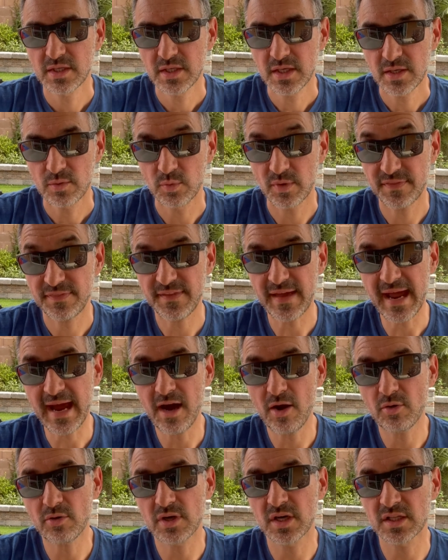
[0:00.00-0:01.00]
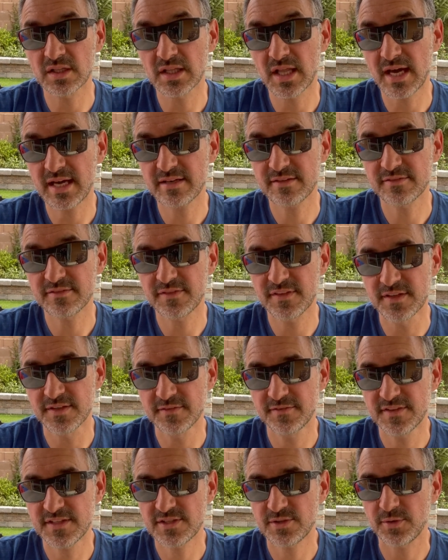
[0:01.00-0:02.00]
without a lot of the
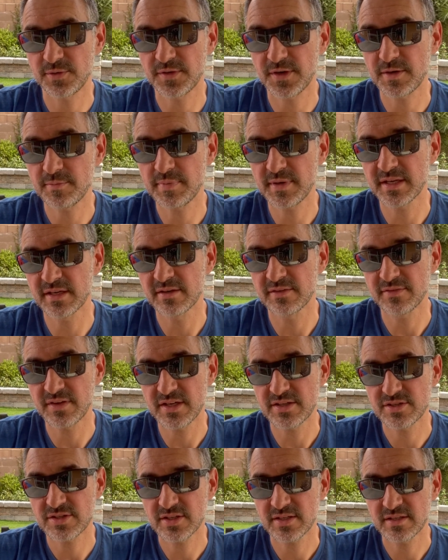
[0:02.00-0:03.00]
physical therapy intervention.